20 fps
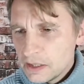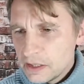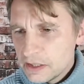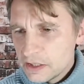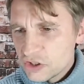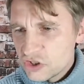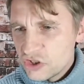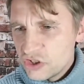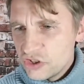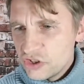
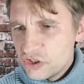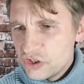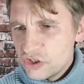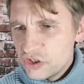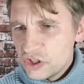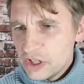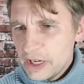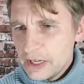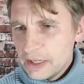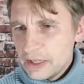
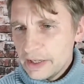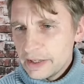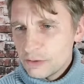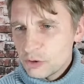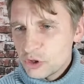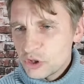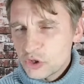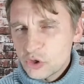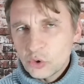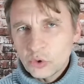Shane
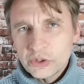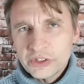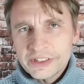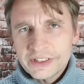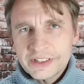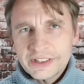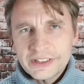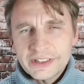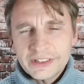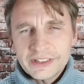Language
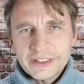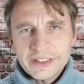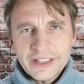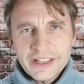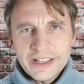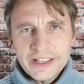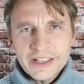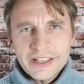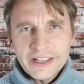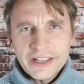Schools
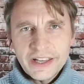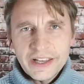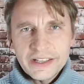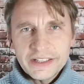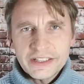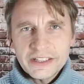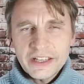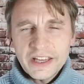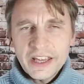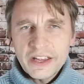
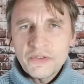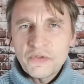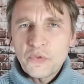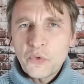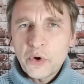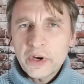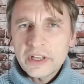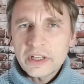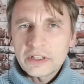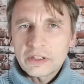has a
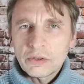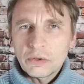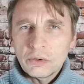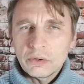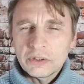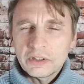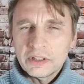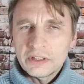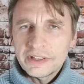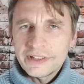
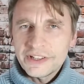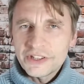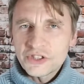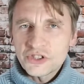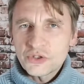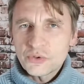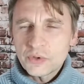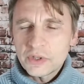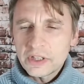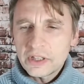40-year-old
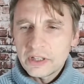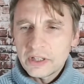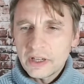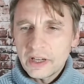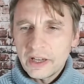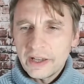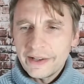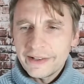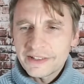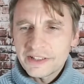history.
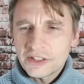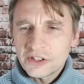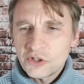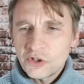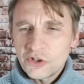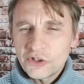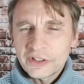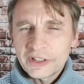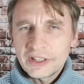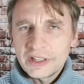It's a
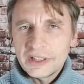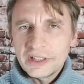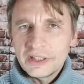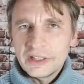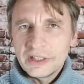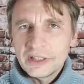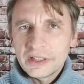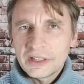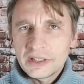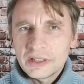
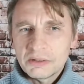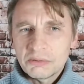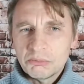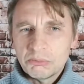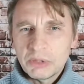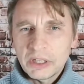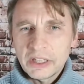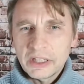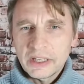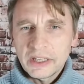turnkey
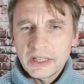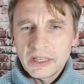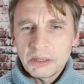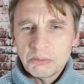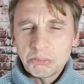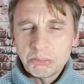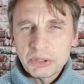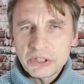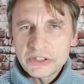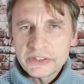
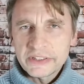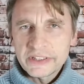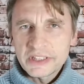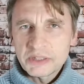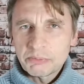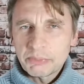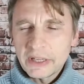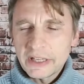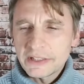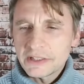
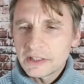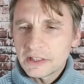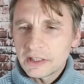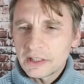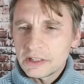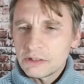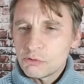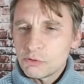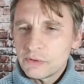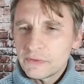business.
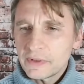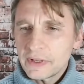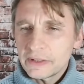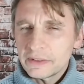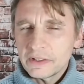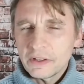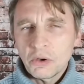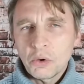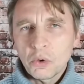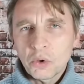Basically, we've
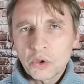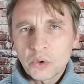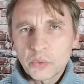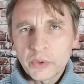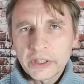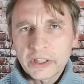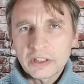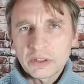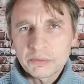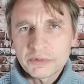got the whole
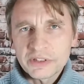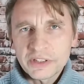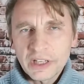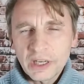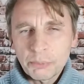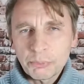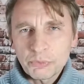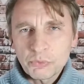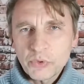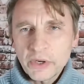curriculum set
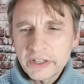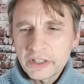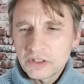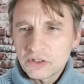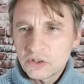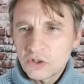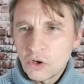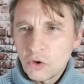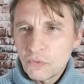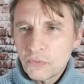up, ready
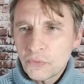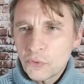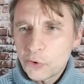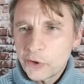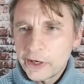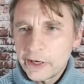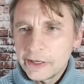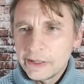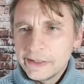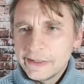to go for you.